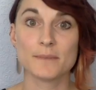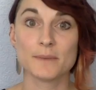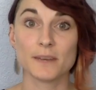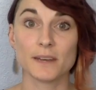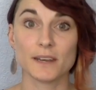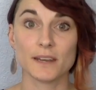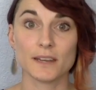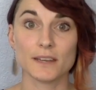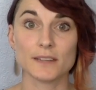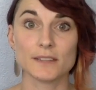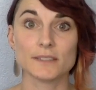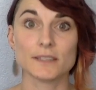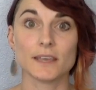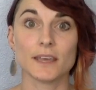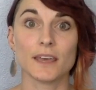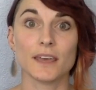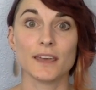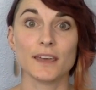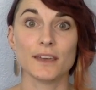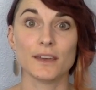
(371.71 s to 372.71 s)
But it is
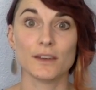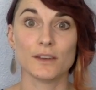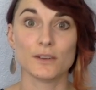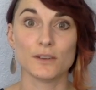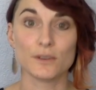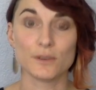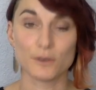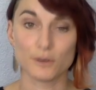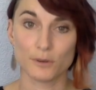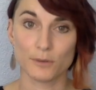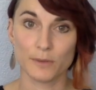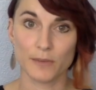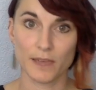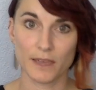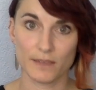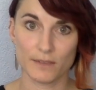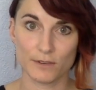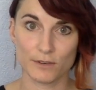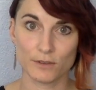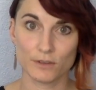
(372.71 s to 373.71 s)
a
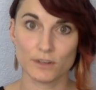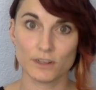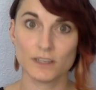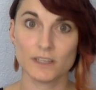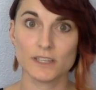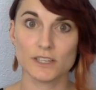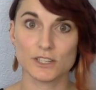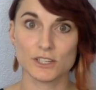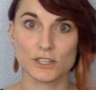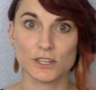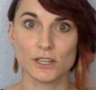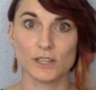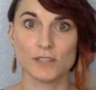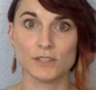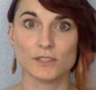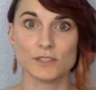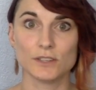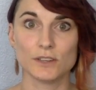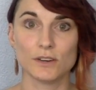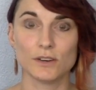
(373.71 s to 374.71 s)
neurobehavioral
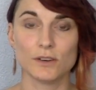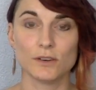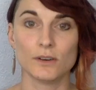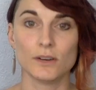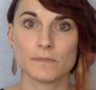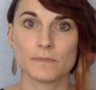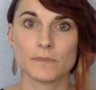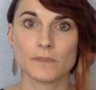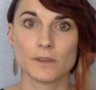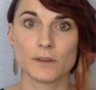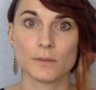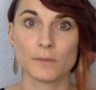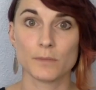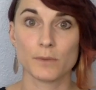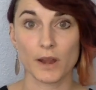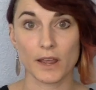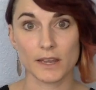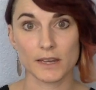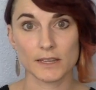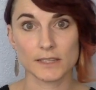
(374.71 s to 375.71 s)
condition, so their
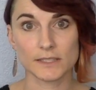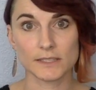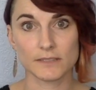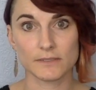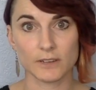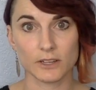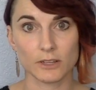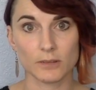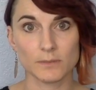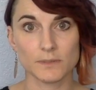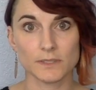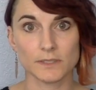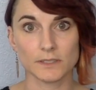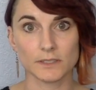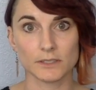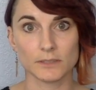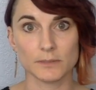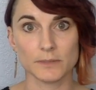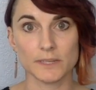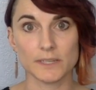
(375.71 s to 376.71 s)
brain has developed a
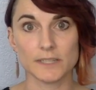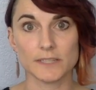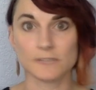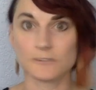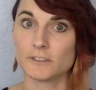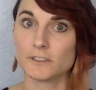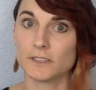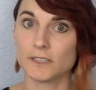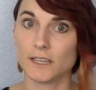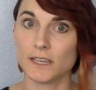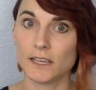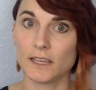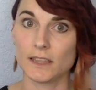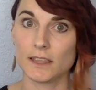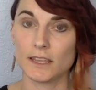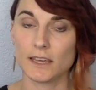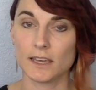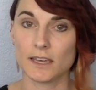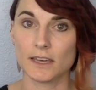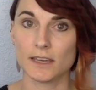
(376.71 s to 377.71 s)
little bit differently
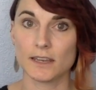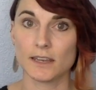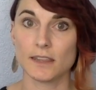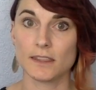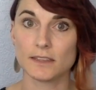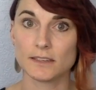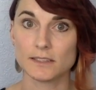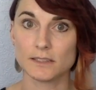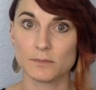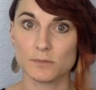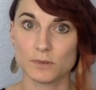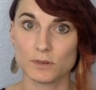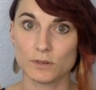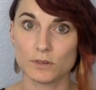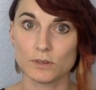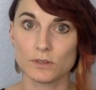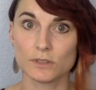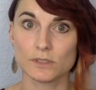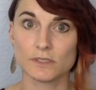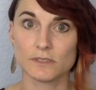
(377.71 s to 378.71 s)
than the
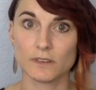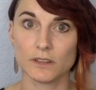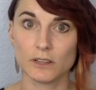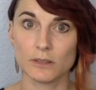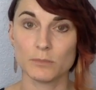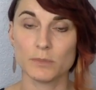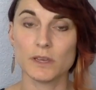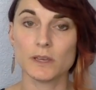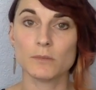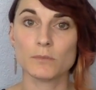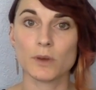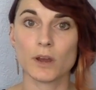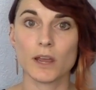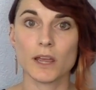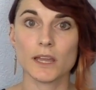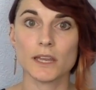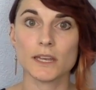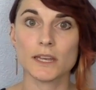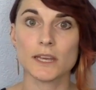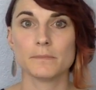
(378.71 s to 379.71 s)
typical developing
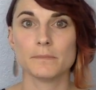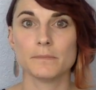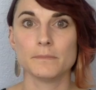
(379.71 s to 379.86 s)
brain,